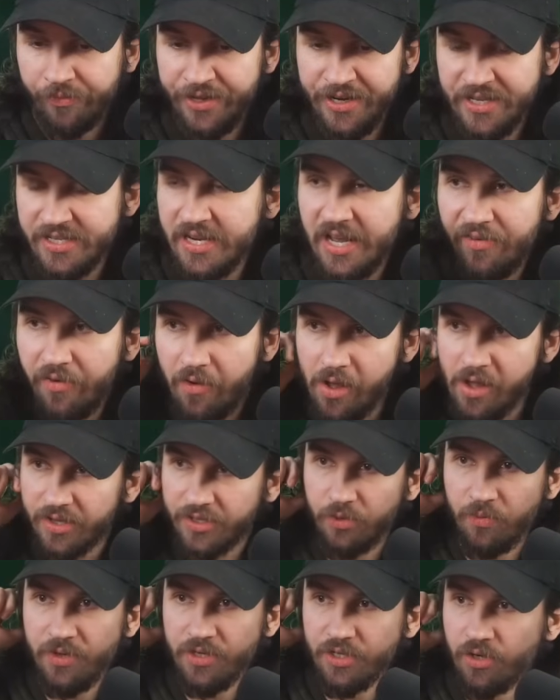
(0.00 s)
He doesn't have
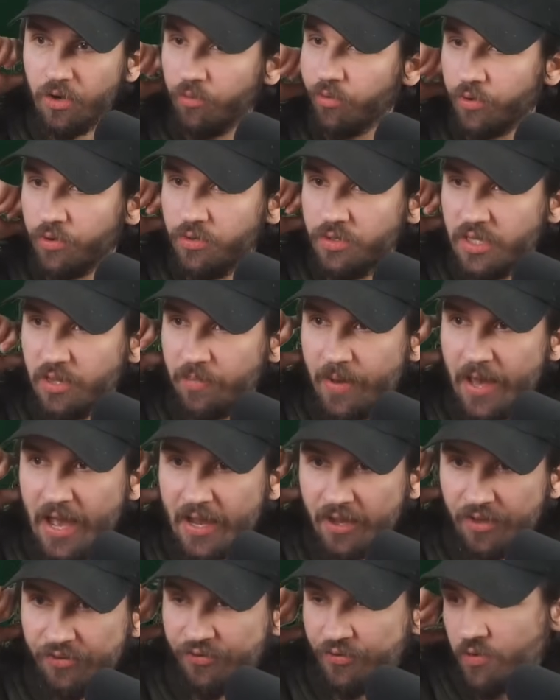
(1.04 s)
Hog, so we can just go Recruits at the
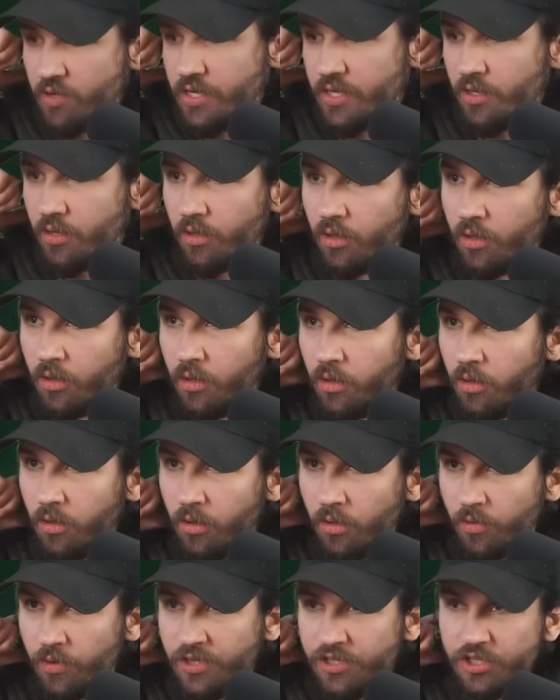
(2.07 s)
back. It's free.
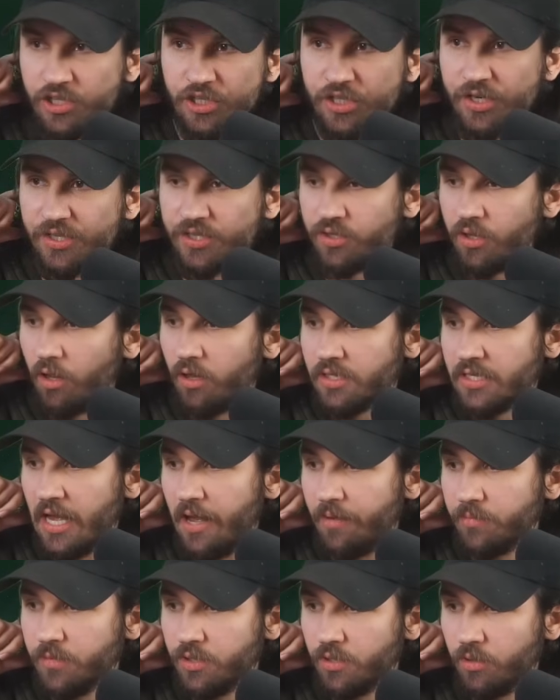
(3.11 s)
This is just going to stall
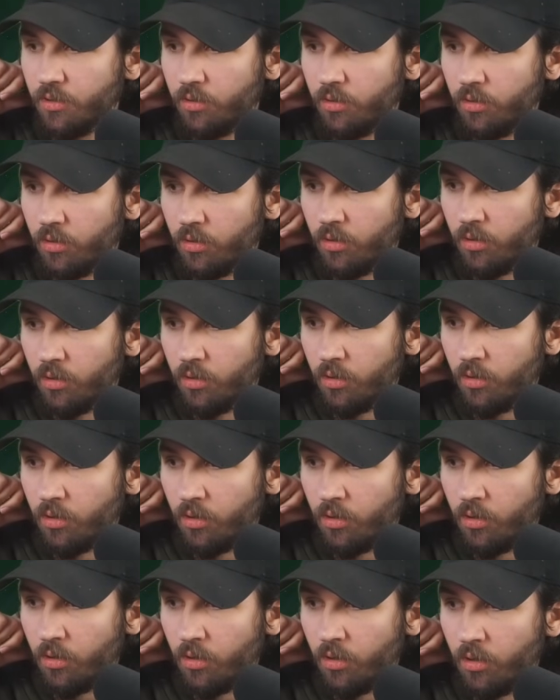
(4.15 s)
time, too.
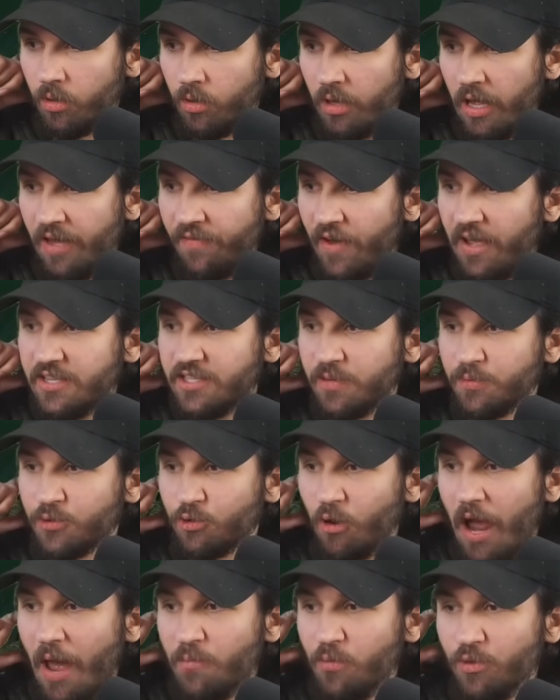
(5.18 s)
If I
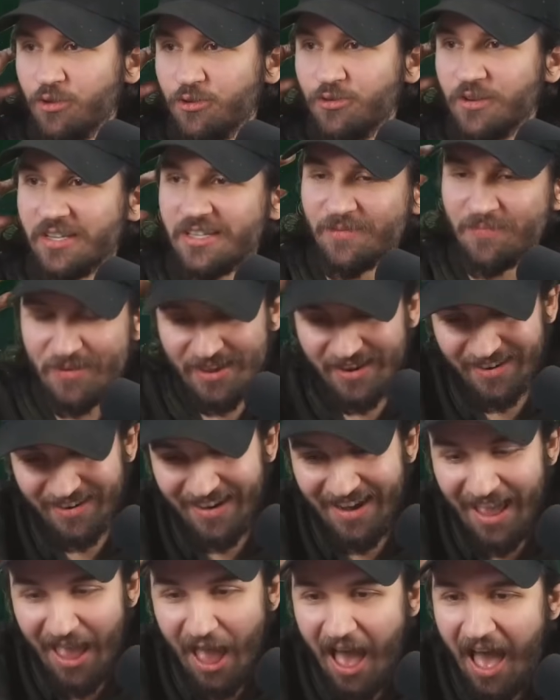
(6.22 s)
subscribe, will you
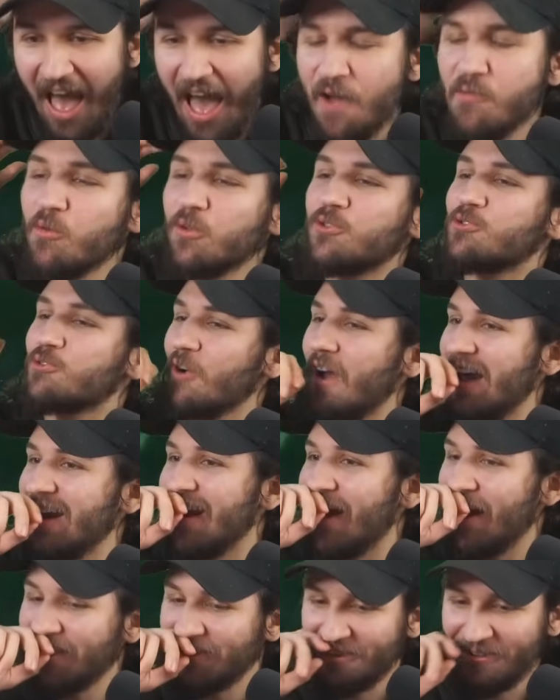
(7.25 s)
disappear? I will try
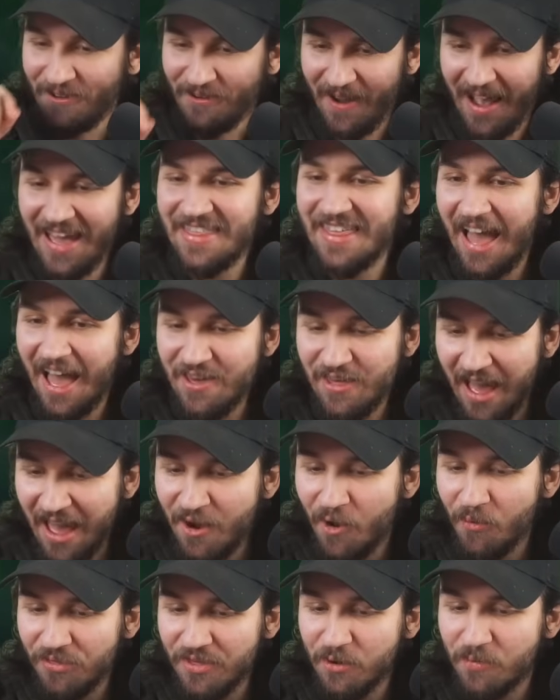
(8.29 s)
not to. I, I,
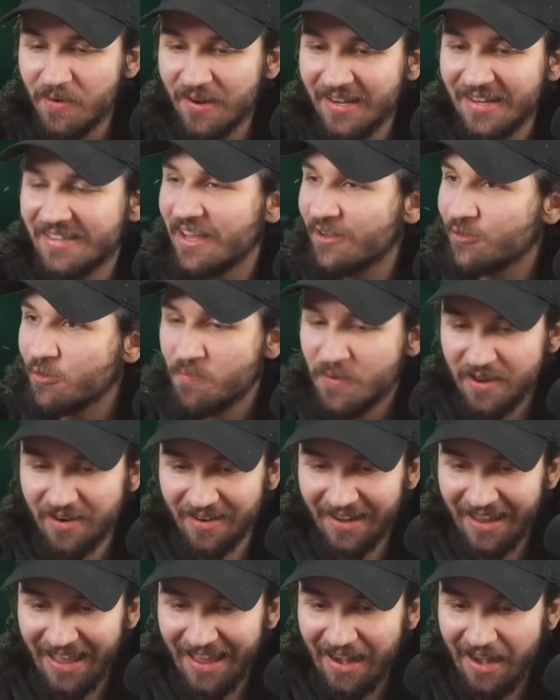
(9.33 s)
I don't think we're going to
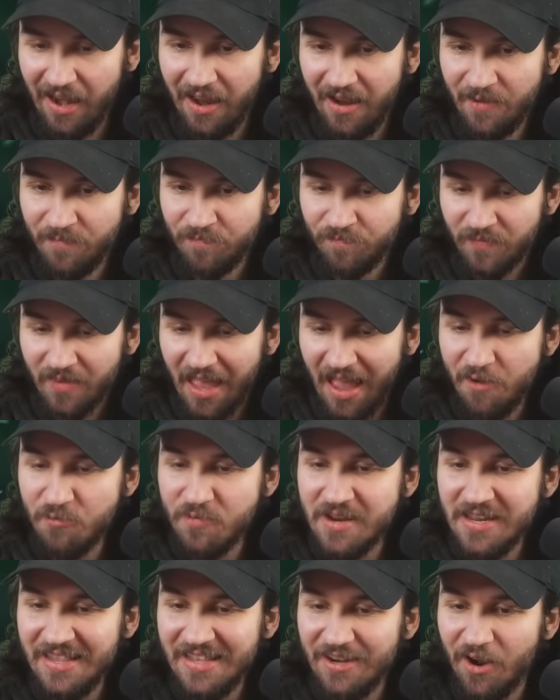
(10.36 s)
disappear again. I
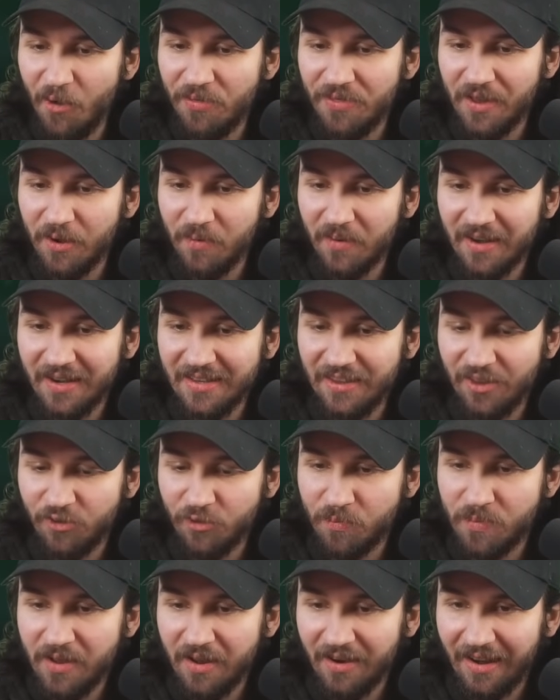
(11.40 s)
really don't think we're going to
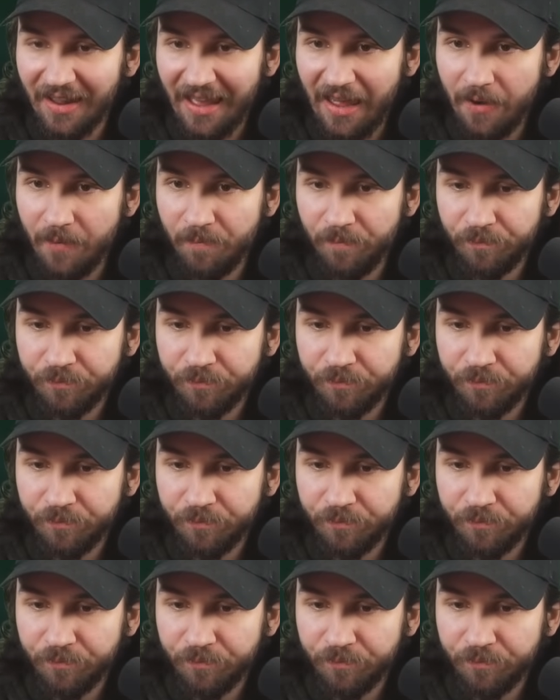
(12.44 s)
disappear again.